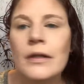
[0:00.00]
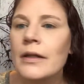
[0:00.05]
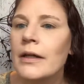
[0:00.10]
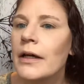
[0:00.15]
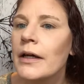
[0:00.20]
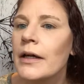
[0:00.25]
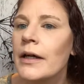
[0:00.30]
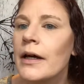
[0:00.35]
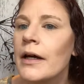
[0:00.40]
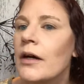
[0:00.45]

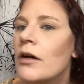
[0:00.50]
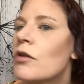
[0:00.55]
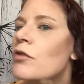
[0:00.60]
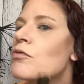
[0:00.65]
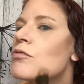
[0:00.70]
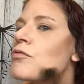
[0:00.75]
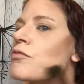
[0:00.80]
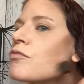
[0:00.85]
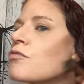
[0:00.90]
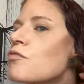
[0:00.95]
that
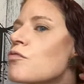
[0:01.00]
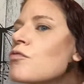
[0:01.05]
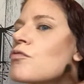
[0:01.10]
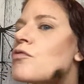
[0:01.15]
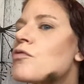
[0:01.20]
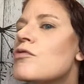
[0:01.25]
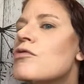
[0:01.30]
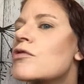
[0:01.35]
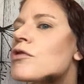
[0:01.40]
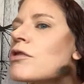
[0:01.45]
out.
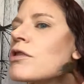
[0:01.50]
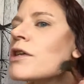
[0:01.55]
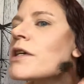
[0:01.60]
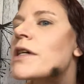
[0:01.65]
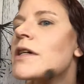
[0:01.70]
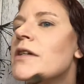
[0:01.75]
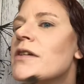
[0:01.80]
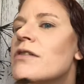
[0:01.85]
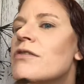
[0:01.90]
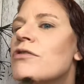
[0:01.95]
Go
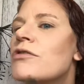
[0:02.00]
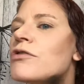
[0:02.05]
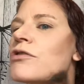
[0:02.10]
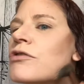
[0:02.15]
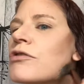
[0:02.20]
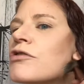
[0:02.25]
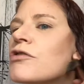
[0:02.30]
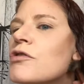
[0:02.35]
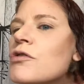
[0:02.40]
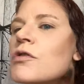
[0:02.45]
ahead and
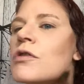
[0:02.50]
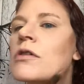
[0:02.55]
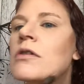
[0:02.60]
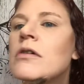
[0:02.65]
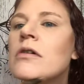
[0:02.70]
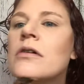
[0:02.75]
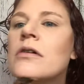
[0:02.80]
do